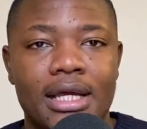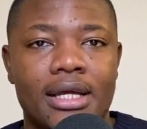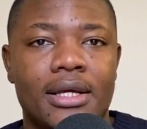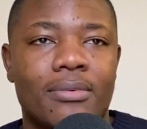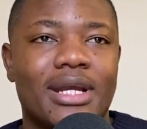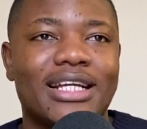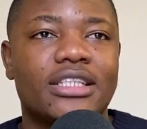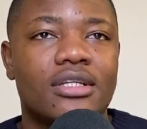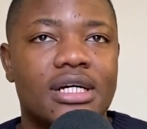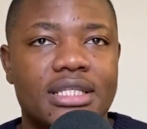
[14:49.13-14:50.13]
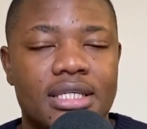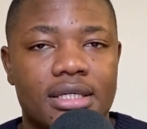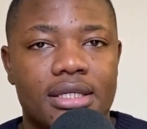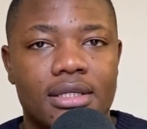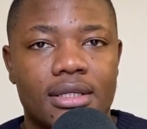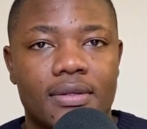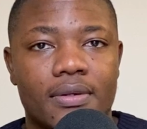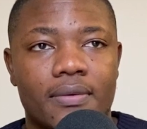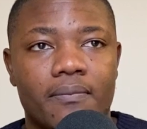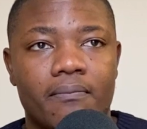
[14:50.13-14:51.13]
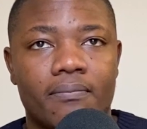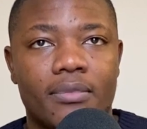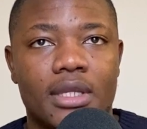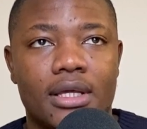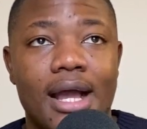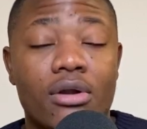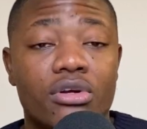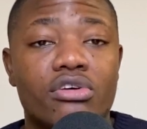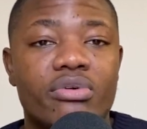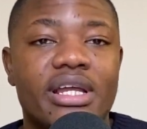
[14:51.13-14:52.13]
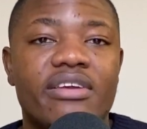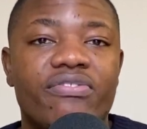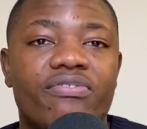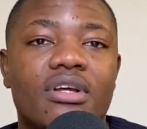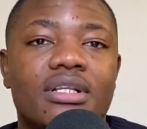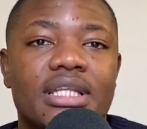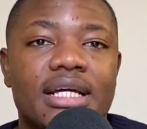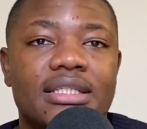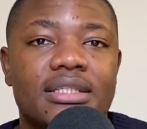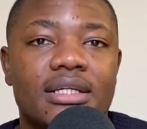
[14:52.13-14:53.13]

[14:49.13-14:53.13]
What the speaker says: When I started, I could already feel that